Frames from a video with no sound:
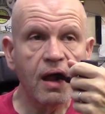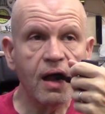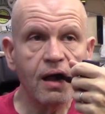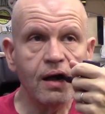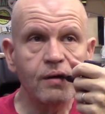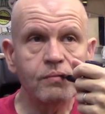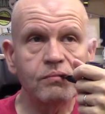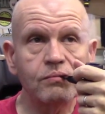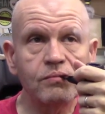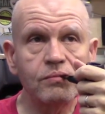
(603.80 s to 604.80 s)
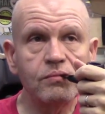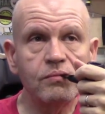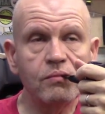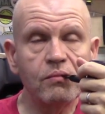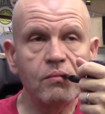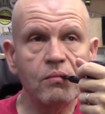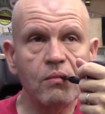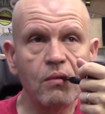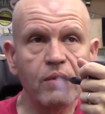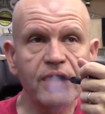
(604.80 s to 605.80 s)
Uh,
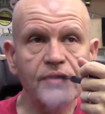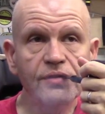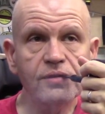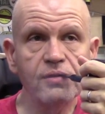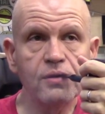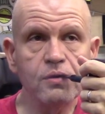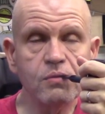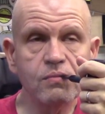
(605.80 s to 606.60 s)
we used to,